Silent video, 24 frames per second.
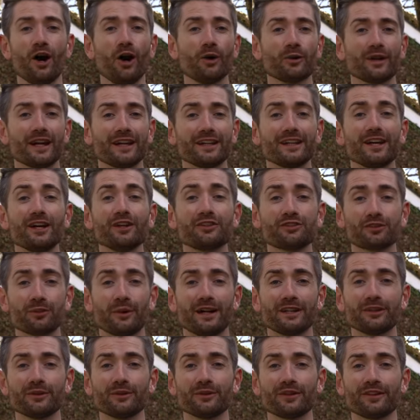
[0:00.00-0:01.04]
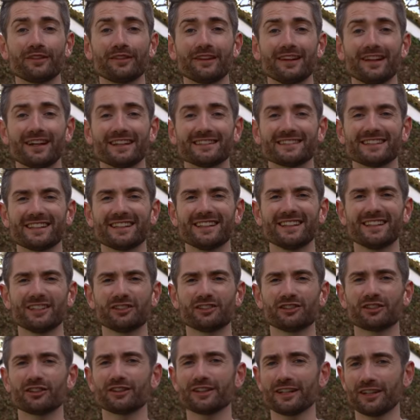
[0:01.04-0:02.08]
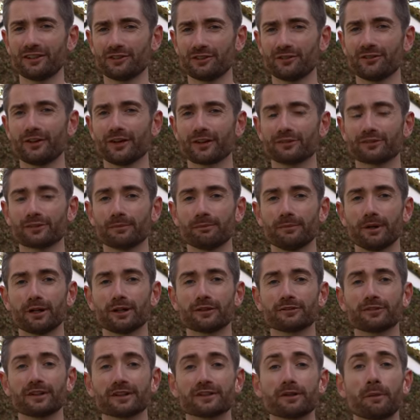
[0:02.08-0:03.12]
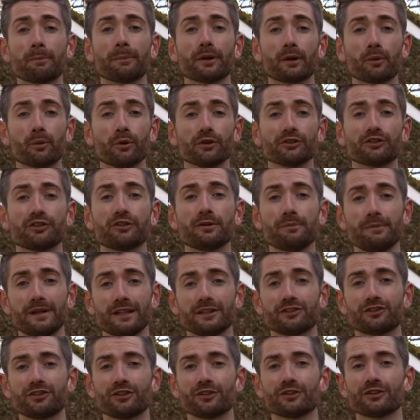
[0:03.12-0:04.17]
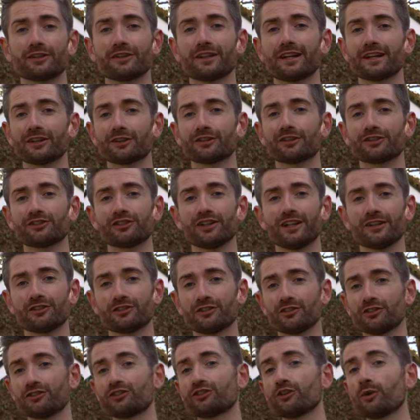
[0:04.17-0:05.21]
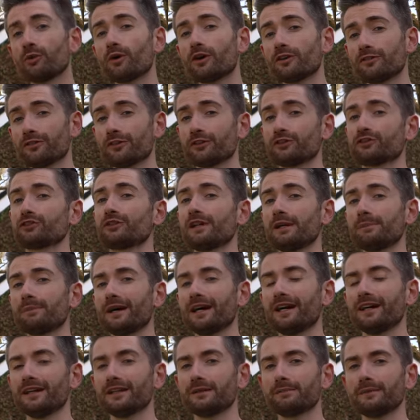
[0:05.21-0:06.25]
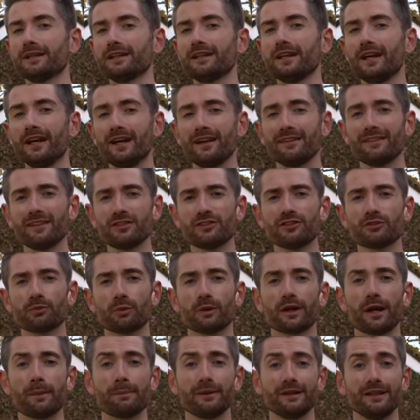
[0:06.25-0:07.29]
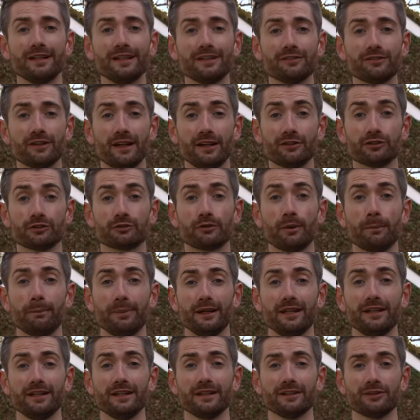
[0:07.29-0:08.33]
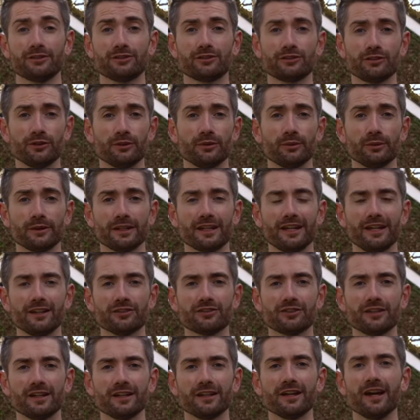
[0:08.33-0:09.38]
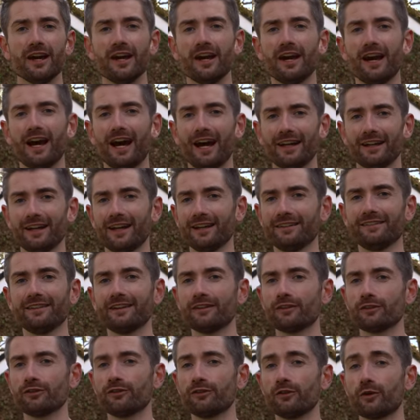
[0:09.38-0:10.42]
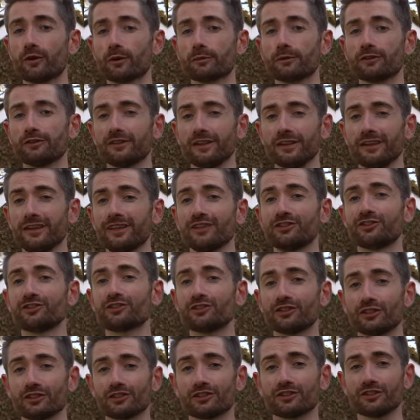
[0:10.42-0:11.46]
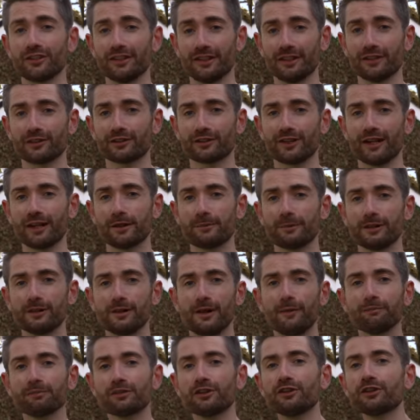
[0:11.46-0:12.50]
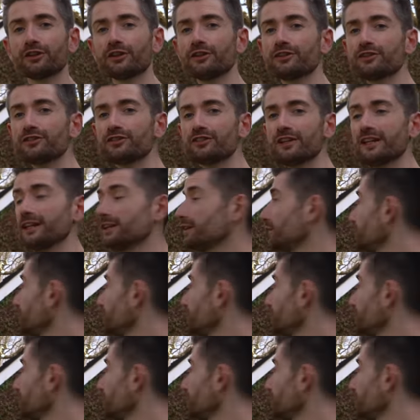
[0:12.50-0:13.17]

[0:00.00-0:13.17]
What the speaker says: Okay, so I know that the lighting in this shot is far from perfect, but I wanted to make sure that I got a chance to show off the tree behind me. This is what I believe is a Robinia pseudoacacia, and I think the form of it is just incredible. You can see